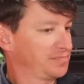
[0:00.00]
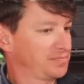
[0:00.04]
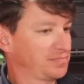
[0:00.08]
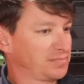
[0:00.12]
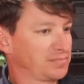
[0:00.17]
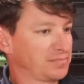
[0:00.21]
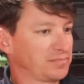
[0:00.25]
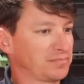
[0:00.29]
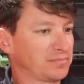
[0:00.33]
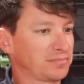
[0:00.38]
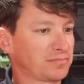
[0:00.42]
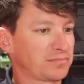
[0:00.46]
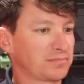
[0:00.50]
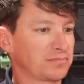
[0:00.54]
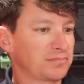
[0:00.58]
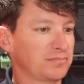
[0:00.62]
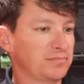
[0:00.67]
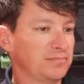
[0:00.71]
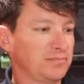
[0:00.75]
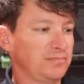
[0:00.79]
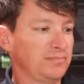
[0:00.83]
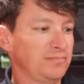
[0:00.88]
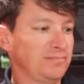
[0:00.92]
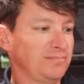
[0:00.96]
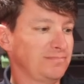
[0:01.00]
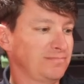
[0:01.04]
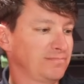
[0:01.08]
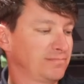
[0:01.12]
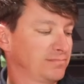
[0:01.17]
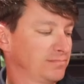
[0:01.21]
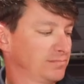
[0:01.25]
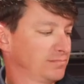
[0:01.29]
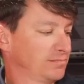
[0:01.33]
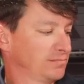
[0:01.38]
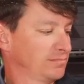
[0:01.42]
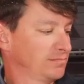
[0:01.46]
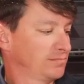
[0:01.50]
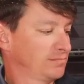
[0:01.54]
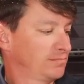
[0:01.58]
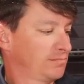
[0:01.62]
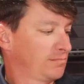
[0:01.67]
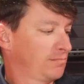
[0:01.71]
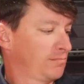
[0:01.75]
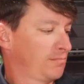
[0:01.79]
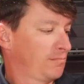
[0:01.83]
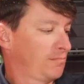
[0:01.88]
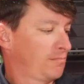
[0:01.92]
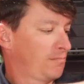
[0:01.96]

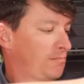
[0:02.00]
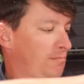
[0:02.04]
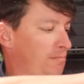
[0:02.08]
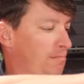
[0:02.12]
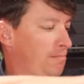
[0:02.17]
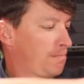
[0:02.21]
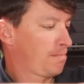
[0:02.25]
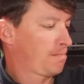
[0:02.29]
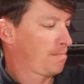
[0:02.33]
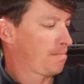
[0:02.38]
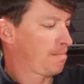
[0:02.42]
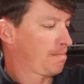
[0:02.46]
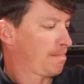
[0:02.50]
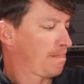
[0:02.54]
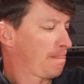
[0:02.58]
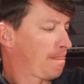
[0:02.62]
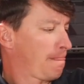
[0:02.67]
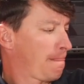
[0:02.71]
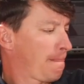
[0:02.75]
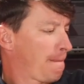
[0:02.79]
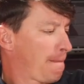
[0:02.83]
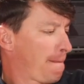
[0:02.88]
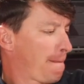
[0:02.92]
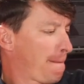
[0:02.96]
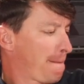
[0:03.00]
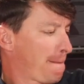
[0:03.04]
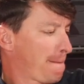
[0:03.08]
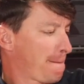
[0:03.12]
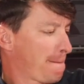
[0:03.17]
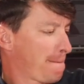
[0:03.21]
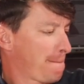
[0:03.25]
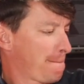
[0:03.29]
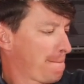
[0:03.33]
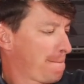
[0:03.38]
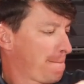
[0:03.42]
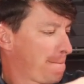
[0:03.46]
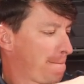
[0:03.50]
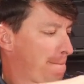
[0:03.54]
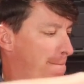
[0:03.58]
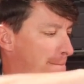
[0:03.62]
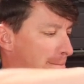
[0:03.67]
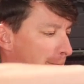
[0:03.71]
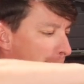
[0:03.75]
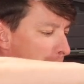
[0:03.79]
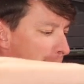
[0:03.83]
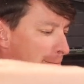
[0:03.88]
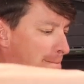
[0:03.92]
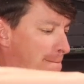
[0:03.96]

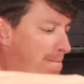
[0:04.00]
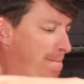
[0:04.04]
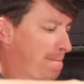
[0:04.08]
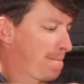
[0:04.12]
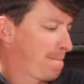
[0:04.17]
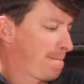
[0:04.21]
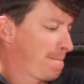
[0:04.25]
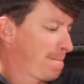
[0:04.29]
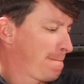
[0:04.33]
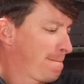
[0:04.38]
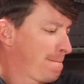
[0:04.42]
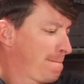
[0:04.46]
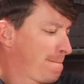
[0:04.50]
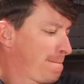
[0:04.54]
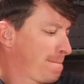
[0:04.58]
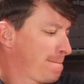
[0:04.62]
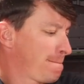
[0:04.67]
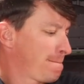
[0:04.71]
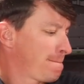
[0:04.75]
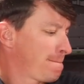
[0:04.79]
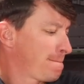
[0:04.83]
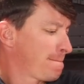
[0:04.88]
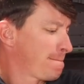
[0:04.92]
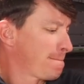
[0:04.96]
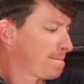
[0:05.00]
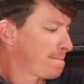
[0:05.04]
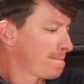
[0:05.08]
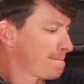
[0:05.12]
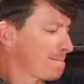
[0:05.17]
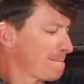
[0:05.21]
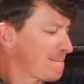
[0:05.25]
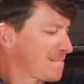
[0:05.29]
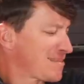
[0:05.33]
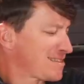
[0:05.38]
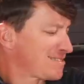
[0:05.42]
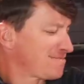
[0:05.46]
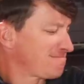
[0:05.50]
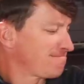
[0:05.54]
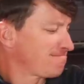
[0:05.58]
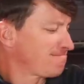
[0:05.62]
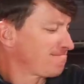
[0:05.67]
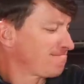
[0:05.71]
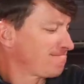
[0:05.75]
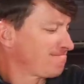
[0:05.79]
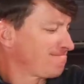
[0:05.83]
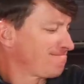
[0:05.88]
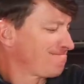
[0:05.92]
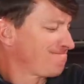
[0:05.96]

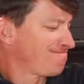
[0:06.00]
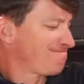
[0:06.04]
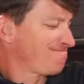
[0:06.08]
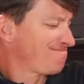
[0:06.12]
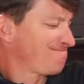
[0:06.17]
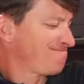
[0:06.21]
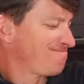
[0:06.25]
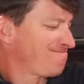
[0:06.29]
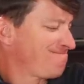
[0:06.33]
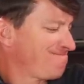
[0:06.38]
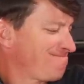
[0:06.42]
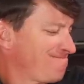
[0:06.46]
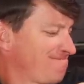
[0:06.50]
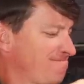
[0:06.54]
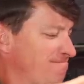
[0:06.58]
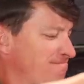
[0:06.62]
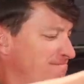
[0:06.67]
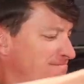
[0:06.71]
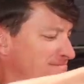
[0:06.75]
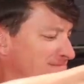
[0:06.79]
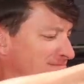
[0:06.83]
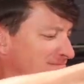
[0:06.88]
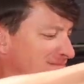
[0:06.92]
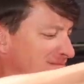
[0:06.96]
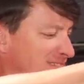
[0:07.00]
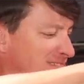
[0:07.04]
Nothing is said.